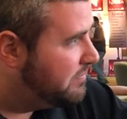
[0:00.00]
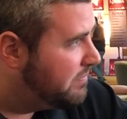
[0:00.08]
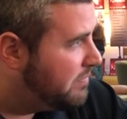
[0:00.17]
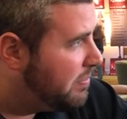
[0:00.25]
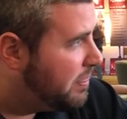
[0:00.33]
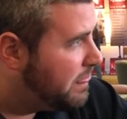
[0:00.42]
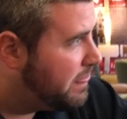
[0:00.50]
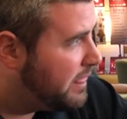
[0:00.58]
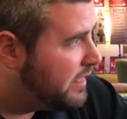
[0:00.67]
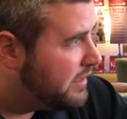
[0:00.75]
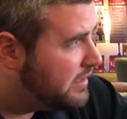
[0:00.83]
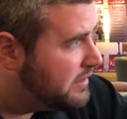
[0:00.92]

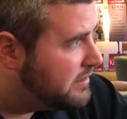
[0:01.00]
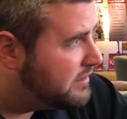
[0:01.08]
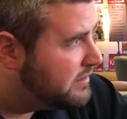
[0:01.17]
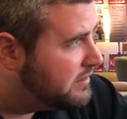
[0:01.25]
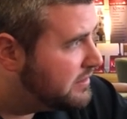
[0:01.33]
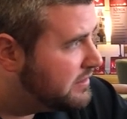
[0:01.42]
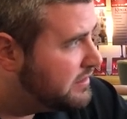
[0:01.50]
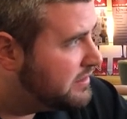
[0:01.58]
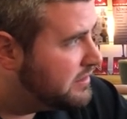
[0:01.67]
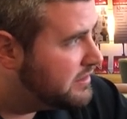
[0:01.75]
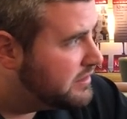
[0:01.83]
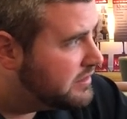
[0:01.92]

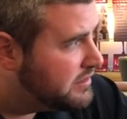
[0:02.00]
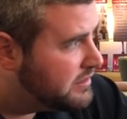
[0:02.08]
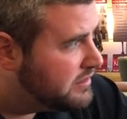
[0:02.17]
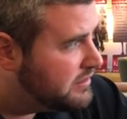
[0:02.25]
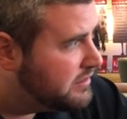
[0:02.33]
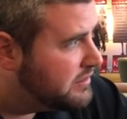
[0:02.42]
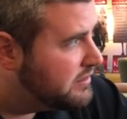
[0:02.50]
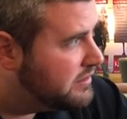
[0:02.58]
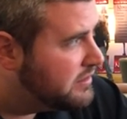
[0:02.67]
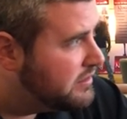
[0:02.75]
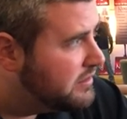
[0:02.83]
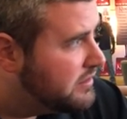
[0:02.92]

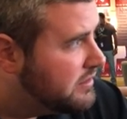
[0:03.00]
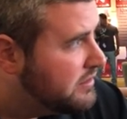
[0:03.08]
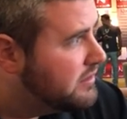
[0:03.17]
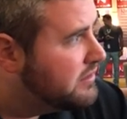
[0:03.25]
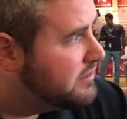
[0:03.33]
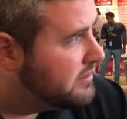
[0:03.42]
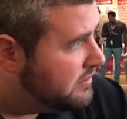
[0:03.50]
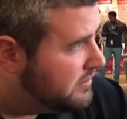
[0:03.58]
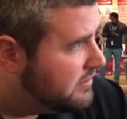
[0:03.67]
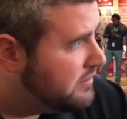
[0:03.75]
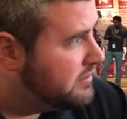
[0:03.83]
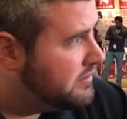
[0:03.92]

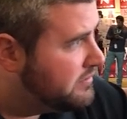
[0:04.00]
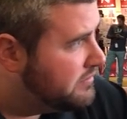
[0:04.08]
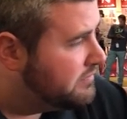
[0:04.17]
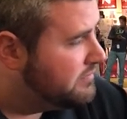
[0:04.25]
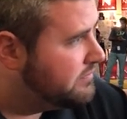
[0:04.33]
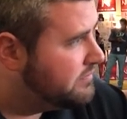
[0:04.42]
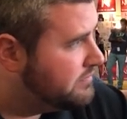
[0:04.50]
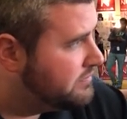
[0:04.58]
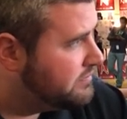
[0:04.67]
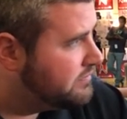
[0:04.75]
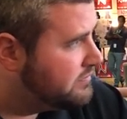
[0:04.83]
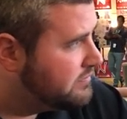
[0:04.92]

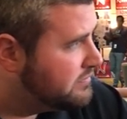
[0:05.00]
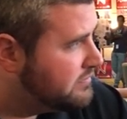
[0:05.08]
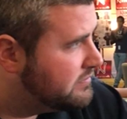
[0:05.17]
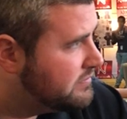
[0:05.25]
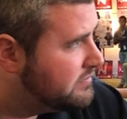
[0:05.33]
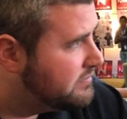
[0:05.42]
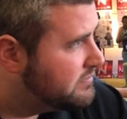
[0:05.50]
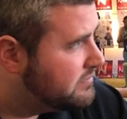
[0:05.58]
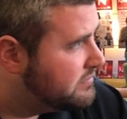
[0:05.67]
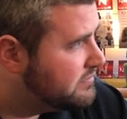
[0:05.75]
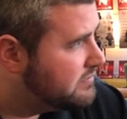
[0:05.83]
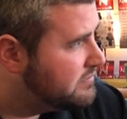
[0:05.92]

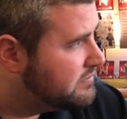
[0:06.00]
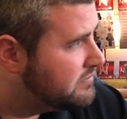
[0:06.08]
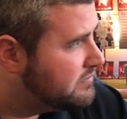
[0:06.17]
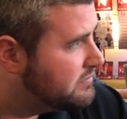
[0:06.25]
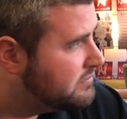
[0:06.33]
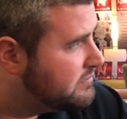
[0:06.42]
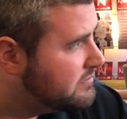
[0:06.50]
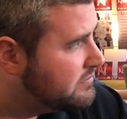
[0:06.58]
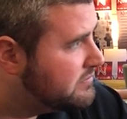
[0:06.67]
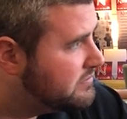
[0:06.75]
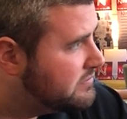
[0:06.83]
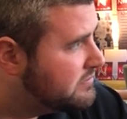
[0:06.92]

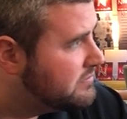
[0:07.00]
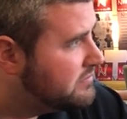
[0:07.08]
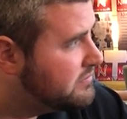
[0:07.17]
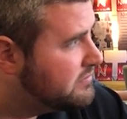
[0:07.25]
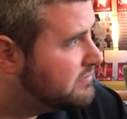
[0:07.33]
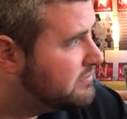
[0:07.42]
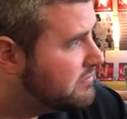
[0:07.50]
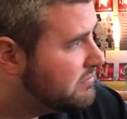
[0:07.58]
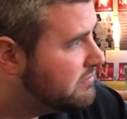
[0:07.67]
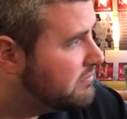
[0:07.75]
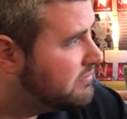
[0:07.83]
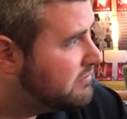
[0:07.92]
No words are spoken by the person on screen.